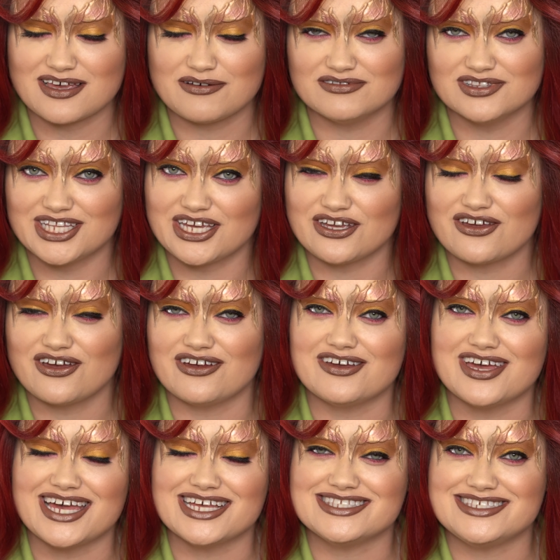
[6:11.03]
I will link
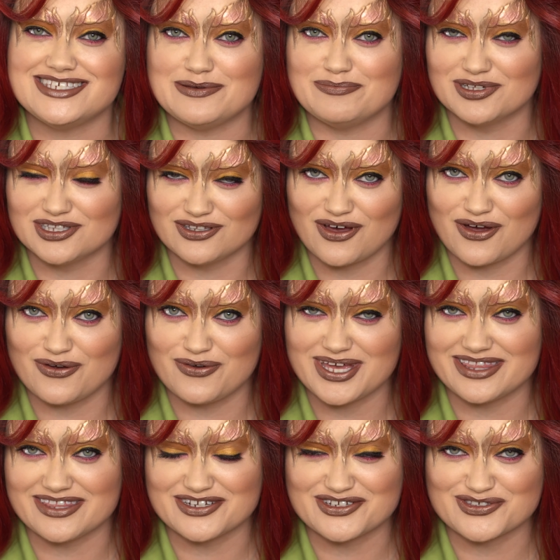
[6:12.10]
her Etsy below
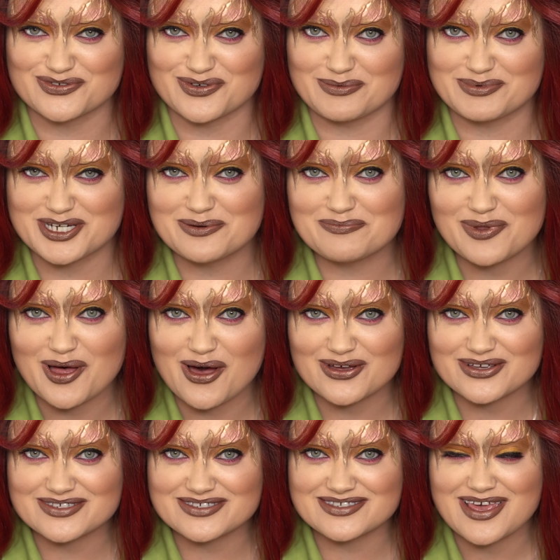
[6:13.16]
in the description
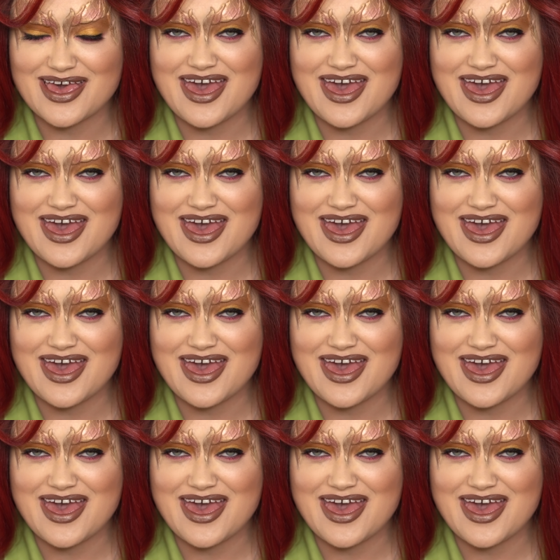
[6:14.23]
box.